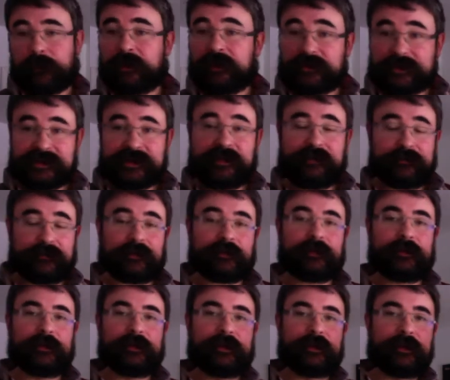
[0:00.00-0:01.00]
7,
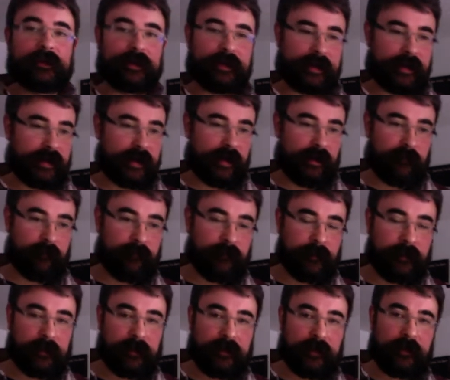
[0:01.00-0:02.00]

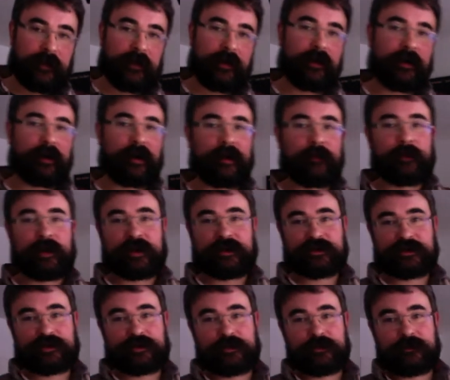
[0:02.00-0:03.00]
I might
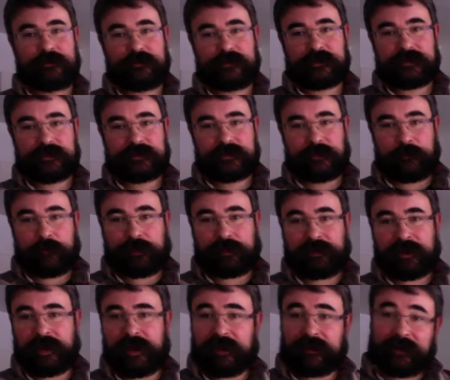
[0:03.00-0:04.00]
choose to
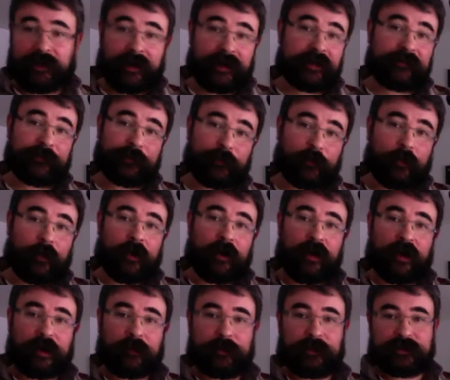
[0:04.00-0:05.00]
play, not even
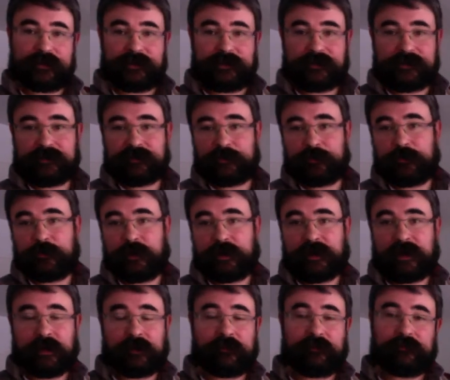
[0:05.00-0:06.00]
walk, but just do a
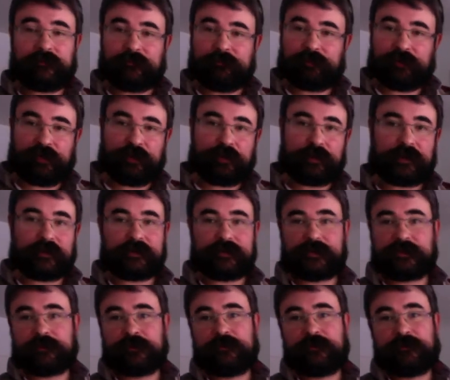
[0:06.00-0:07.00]
kind of broken
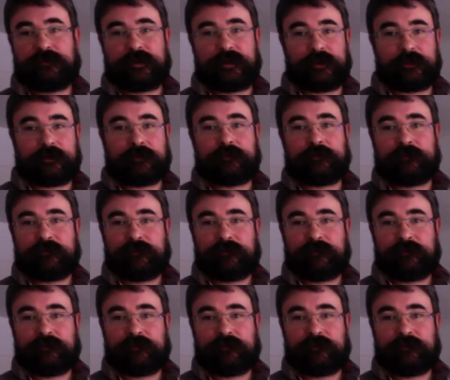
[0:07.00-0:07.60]
2 feel.